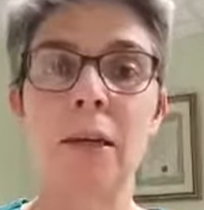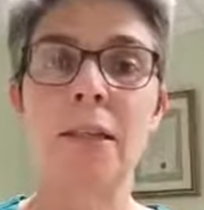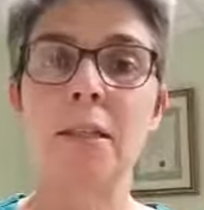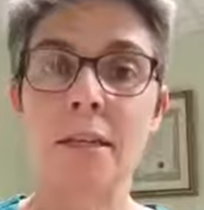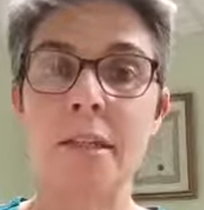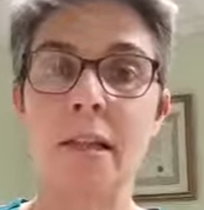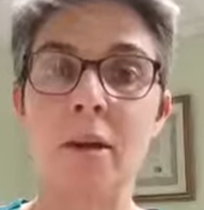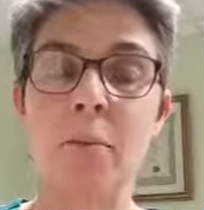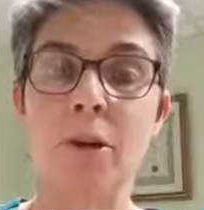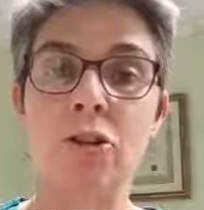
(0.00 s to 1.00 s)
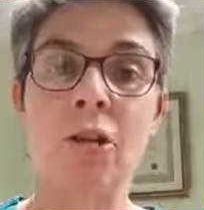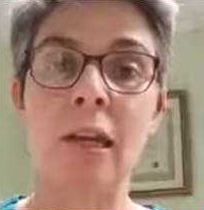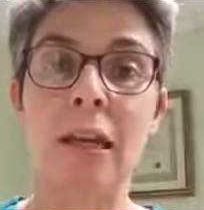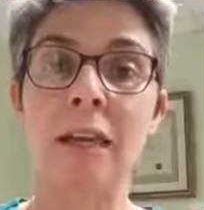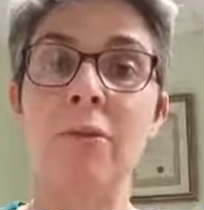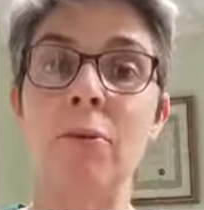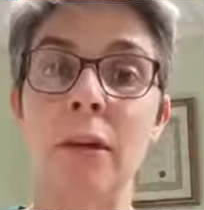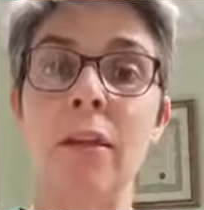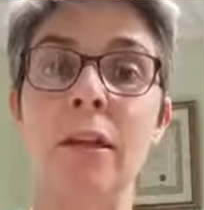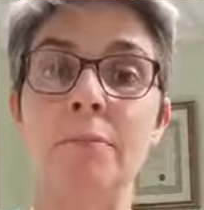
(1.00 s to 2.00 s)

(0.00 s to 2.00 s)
that says a lot about you. I'll leave it with you.